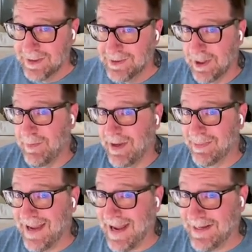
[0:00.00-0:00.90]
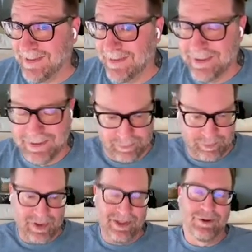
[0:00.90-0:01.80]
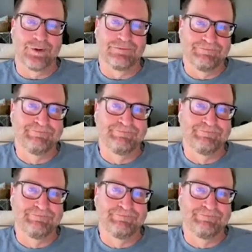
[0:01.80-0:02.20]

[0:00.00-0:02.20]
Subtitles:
So how about that? Pretty cool.